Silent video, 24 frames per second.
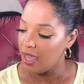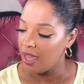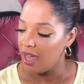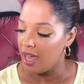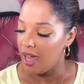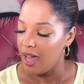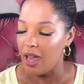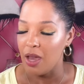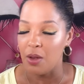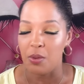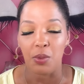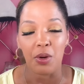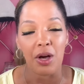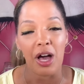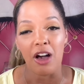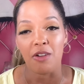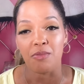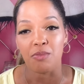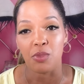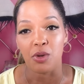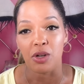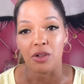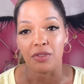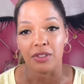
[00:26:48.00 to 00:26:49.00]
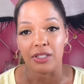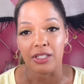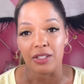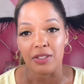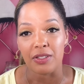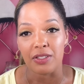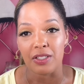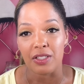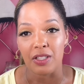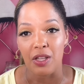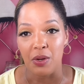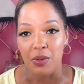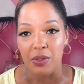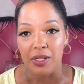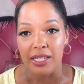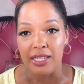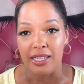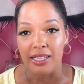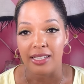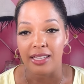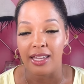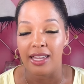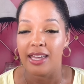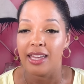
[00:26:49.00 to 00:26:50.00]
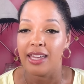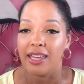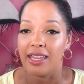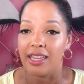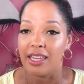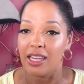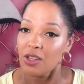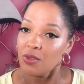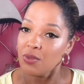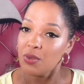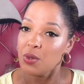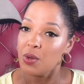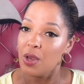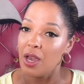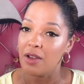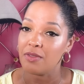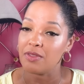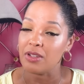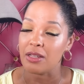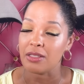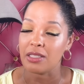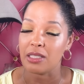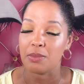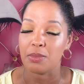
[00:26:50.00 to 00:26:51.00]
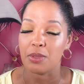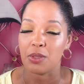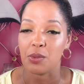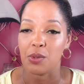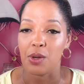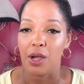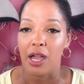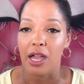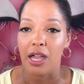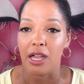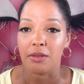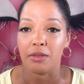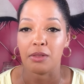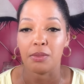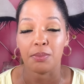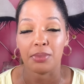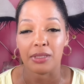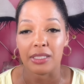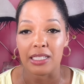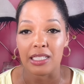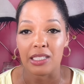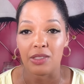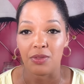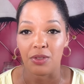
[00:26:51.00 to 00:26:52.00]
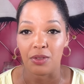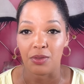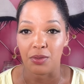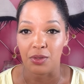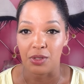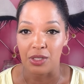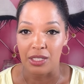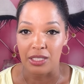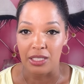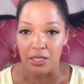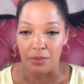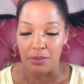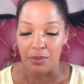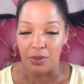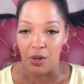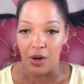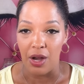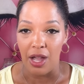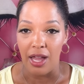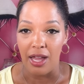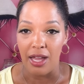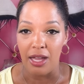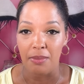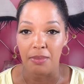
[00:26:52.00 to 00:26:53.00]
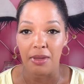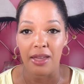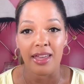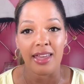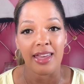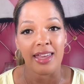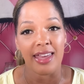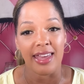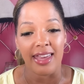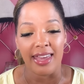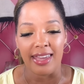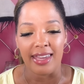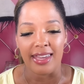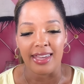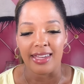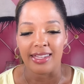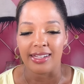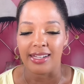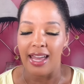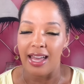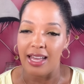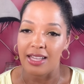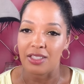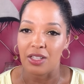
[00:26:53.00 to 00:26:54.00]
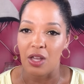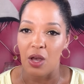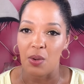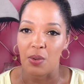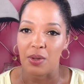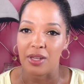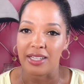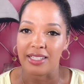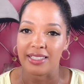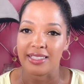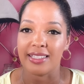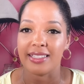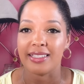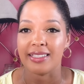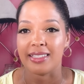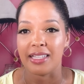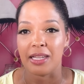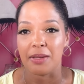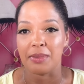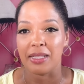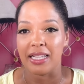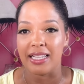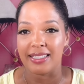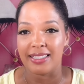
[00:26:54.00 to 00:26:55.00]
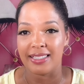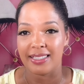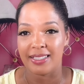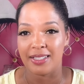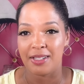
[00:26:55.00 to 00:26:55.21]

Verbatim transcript: I will have more videos loading. If you have not subscribed, please feel free to subscribe. And as always, stay blessed.